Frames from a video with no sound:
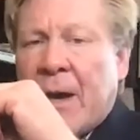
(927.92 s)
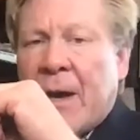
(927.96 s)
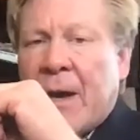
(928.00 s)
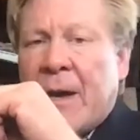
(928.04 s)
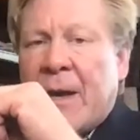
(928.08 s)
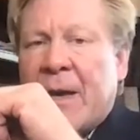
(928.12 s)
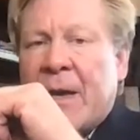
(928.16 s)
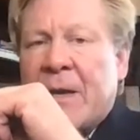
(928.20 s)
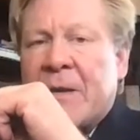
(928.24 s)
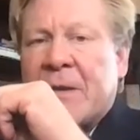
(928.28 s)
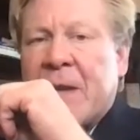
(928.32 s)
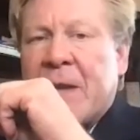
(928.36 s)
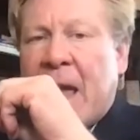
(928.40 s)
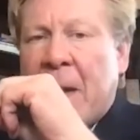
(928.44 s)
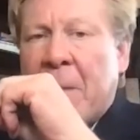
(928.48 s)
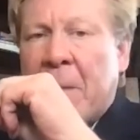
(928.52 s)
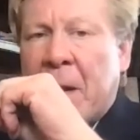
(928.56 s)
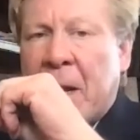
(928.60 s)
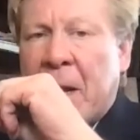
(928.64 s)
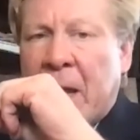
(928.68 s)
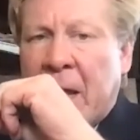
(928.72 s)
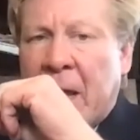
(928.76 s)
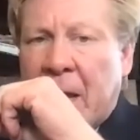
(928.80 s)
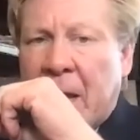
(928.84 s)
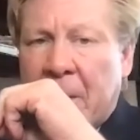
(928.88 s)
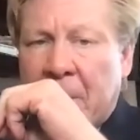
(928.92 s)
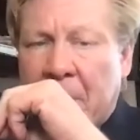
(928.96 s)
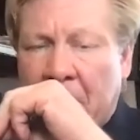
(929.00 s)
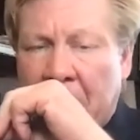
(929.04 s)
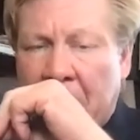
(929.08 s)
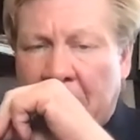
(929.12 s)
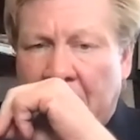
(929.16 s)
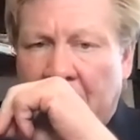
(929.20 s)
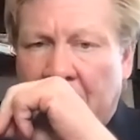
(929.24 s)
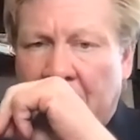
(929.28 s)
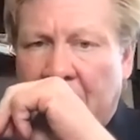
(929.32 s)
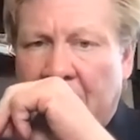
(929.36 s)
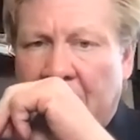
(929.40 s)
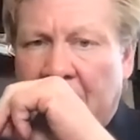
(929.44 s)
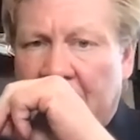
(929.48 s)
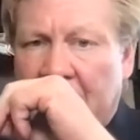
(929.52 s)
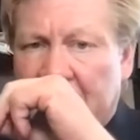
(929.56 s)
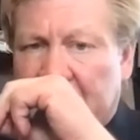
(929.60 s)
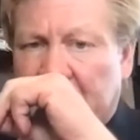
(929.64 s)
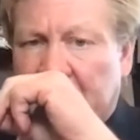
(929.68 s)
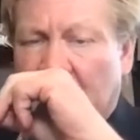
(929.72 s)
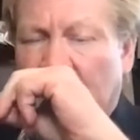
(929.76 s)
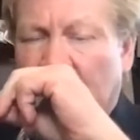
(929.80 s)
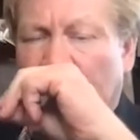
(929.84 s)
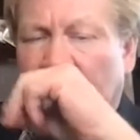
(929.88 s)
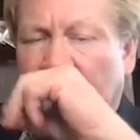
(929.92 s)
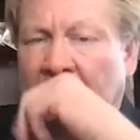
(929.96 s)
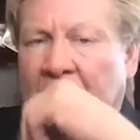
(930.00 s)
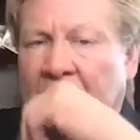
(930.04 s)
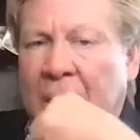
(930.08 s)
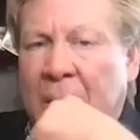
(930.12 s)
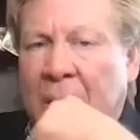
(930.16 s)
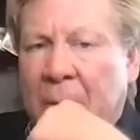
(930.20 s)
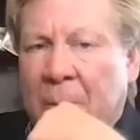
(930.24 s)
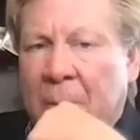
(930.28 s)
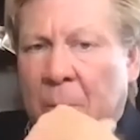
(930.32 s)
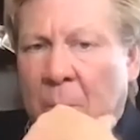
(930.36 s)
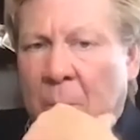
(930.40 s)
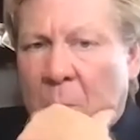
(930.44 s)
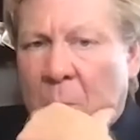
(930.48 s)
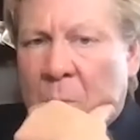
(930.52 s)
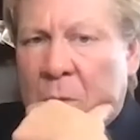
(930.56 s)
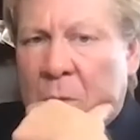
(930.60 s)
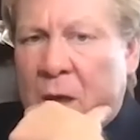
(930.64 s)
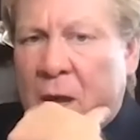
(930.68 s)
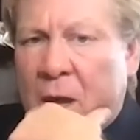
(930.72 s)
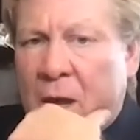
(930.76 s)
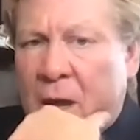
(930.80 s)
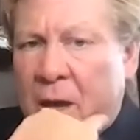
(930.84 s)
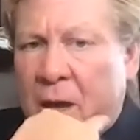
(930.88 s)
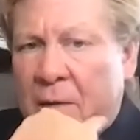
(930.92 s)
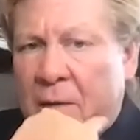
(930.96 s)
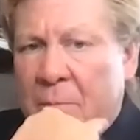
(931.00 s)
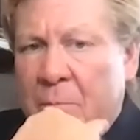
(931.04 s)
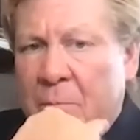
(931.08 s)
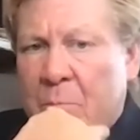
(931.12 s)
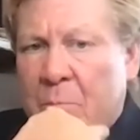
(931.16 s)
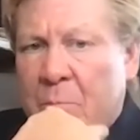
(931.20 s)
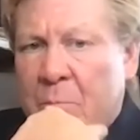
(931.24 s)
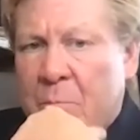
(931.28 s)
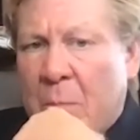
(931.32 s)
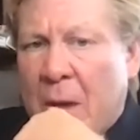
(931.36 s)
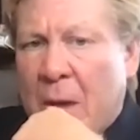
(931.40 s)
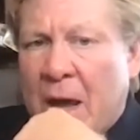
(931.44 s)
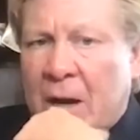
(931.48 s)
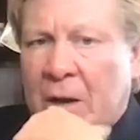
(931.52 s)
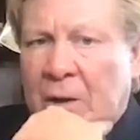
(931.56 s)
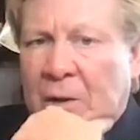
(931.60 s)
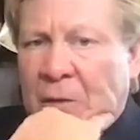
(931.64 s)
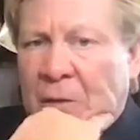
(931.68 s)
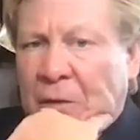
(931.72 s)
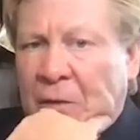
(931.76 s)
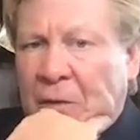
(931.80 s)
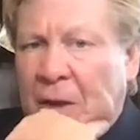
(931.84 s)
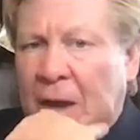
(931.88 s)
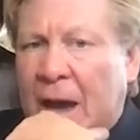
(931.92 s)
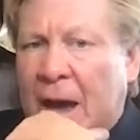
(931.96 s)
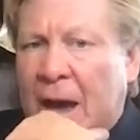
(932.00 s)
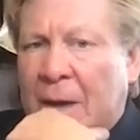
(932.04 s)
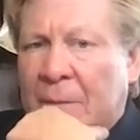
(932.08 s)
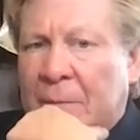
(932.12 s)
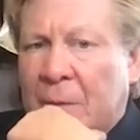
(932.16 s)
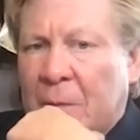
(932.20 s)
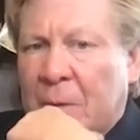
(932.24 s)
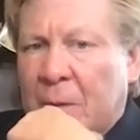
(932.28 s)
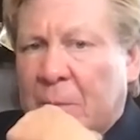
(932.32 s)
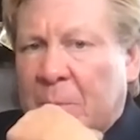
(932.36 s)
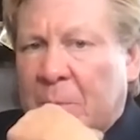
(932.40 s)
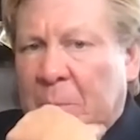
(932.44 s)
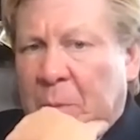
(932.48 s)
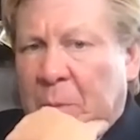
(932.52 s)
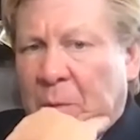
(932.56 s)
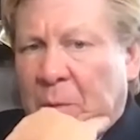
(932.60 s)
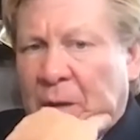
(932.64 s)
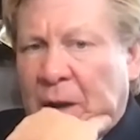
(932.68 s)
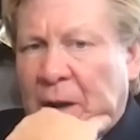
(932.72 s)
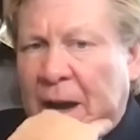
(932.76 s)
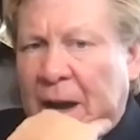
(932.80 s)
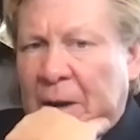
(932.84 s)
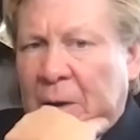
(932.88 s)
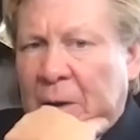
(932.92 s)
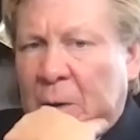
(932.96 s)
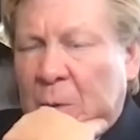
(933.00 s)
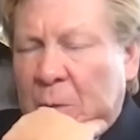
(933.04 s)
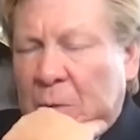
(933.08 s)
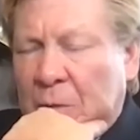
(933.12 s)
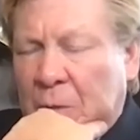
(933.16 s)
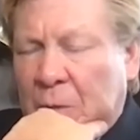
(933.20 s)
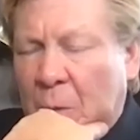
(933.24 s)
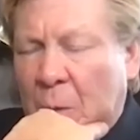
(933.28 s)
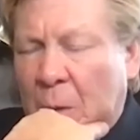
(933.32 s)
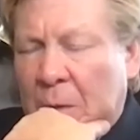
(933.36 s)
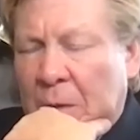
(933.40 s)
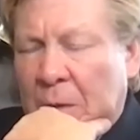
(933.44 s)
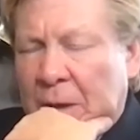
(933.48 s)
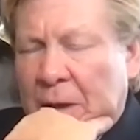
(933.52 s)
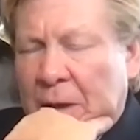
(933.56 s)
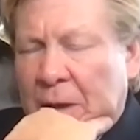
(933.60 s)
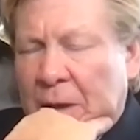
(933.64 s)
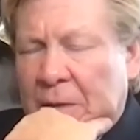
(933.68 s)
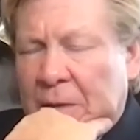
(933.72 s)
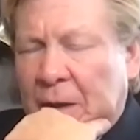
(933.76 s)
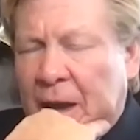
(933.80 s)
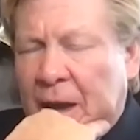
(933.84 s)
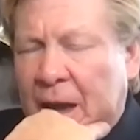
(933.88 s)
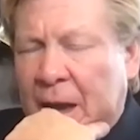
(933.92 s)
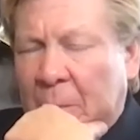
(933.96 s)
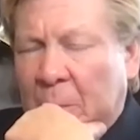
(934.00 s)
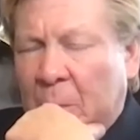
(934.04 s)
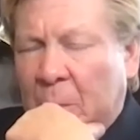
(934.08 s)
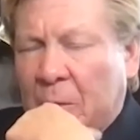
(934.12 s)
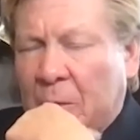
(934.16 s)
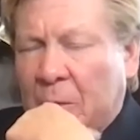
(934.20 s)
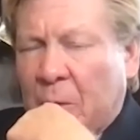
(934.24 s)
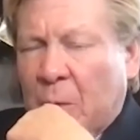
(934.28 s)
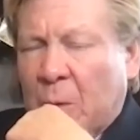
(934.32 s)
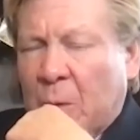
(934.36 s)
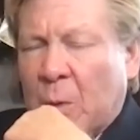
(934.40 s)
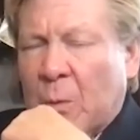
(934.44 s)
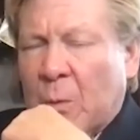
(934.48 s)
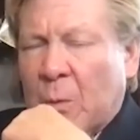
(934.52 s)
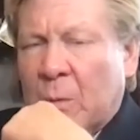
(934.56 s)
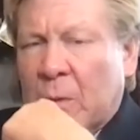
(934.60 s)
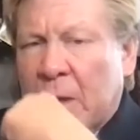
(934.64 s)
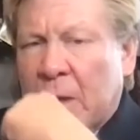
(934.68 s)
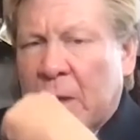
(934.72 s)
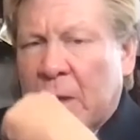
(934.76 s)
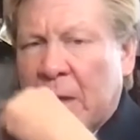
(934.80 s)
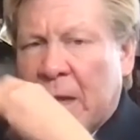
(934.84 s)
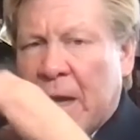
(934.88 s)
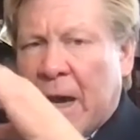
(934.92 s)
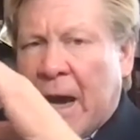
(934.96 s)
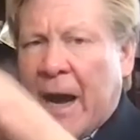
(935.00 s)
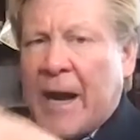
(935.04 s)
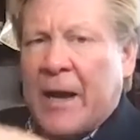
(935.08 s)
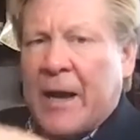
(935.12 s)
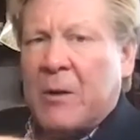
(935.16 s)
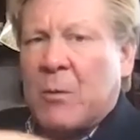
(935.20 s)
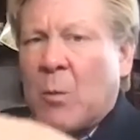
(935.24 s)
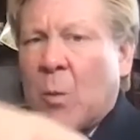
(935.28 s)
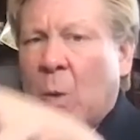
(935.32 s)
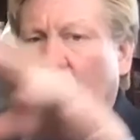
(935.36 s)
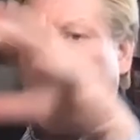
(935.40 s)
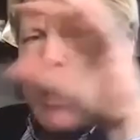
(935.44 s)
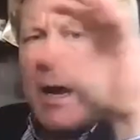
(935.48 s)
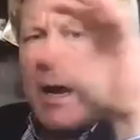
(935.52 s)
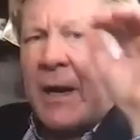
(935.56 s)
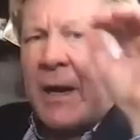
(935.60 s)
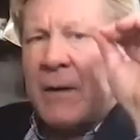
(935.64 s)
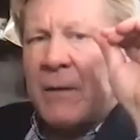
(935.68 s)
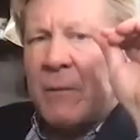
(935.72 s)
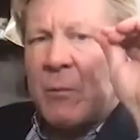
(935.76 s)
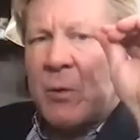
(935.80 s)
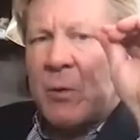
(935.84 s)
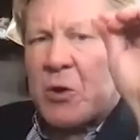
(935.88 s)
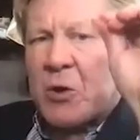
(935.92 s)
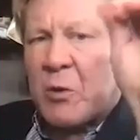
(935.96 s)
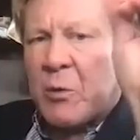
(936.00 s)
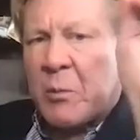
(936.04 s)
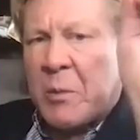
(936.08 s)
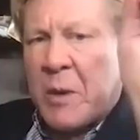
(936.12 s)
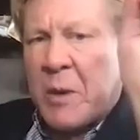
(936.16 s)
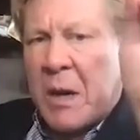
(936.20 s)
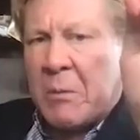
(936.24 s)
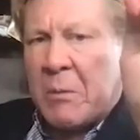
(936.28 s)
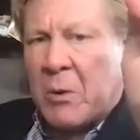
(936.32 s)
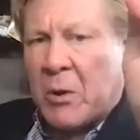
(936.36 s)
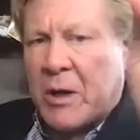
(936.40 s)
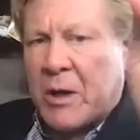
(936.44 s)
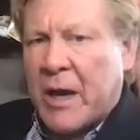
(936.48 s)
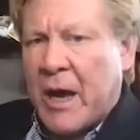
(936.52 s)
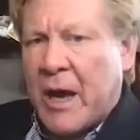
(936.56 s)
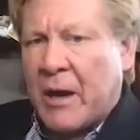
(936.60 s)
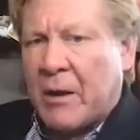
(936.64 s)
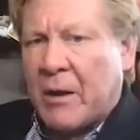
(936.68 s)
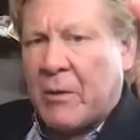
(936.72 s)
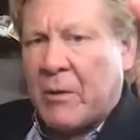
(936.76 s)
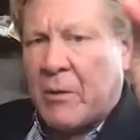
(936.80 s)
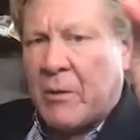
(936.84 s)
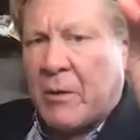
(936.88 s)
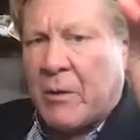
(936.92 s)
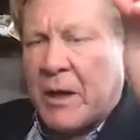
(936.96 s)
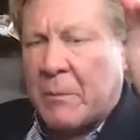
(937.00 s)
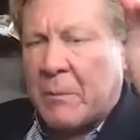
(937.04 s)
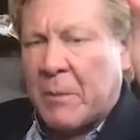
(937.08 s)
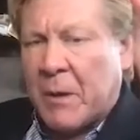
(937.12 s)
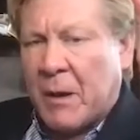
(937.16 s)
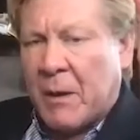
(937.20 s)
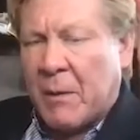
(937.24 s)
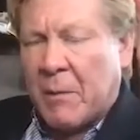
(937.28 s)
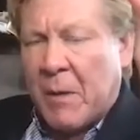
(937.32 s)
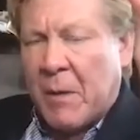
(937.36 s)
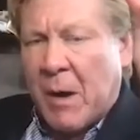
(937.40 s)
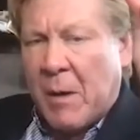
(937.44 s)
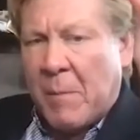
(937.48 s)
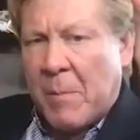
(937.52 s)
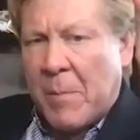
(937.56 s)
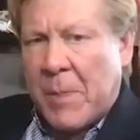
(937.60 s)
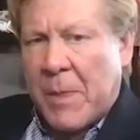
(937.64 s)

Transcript: examinee. So then the medical staff of the provider who's doing the exam will do height and weight, which will be able to calculate a